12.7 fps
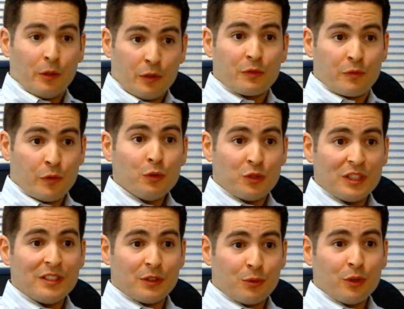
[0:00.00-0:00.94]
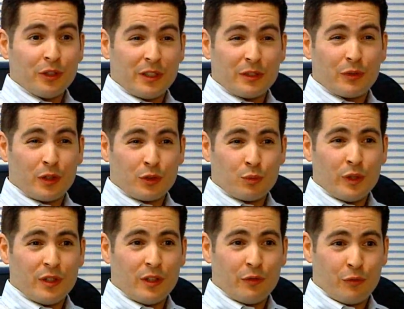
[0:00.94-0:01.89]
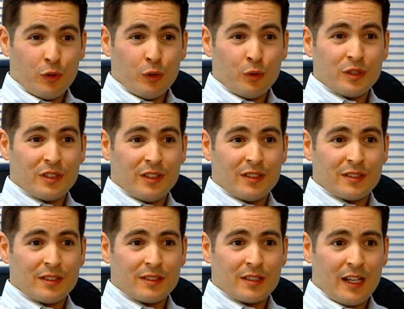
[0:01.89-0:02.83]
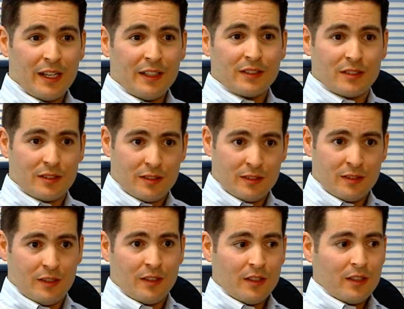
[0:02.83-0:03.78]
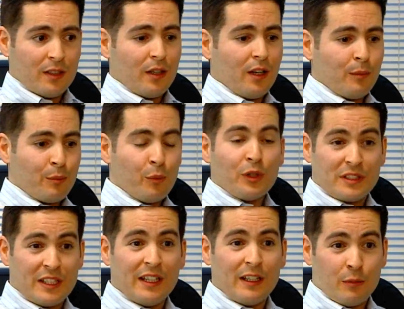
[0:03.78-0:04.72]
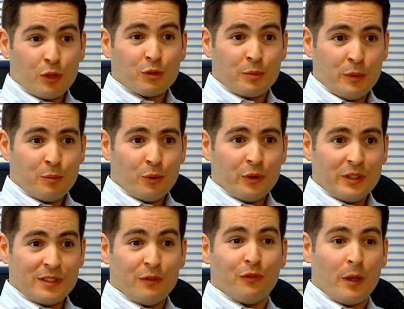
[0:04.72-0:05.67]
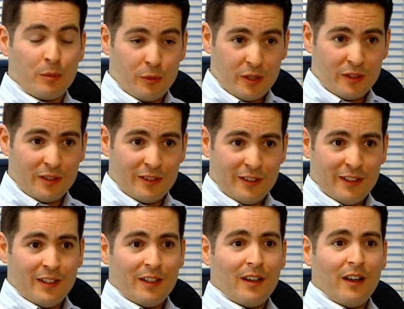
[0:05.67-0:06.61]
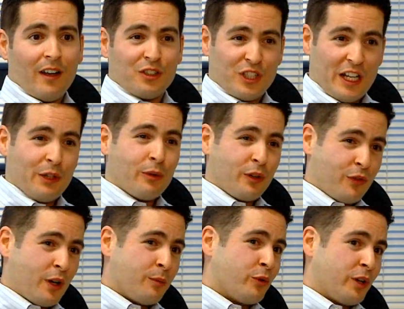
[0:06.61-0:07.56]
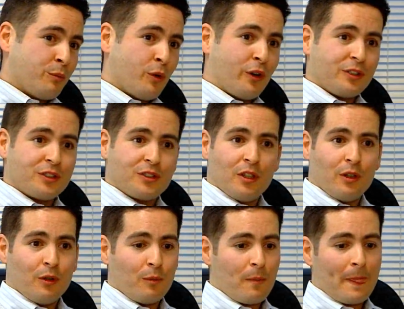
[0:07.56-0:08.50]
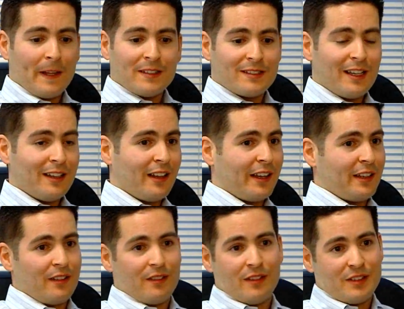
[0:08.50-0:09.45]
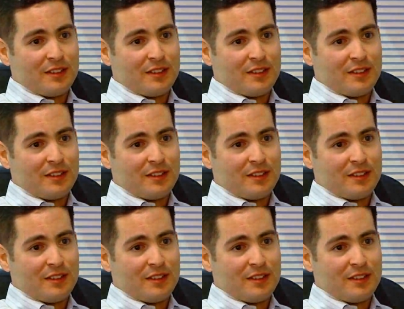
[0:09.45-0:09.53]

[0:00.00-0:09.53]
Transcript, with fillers: know, the flu season, really, as far as when the flu is in its, its highest, uh, when it's hitting the most people, is in February. Uh, January, February, March. So it's not like the